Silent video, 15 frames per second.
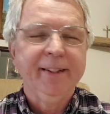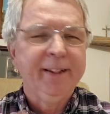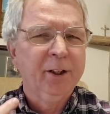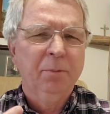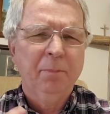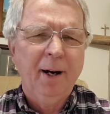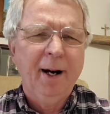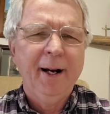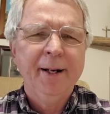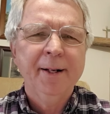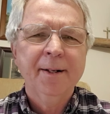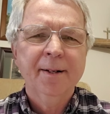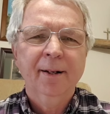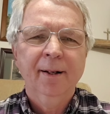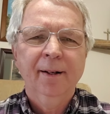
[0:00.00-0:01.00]
in our
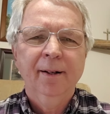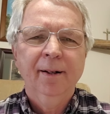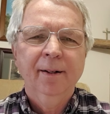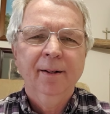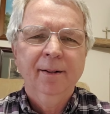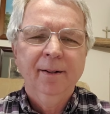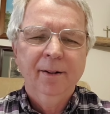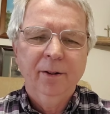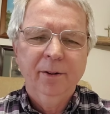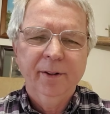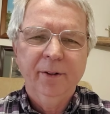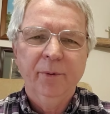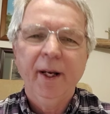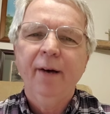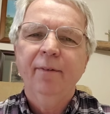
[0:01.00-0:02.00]
mind,
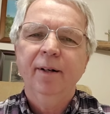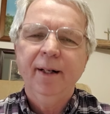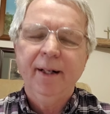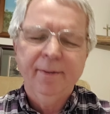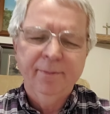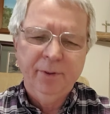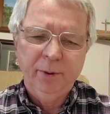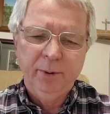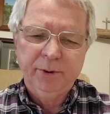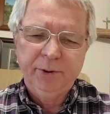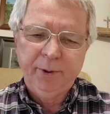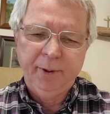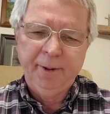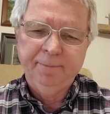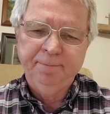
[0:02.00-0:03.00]
that we have an
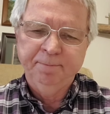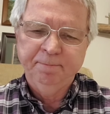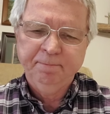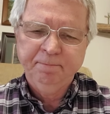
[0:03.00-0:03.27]
influence on.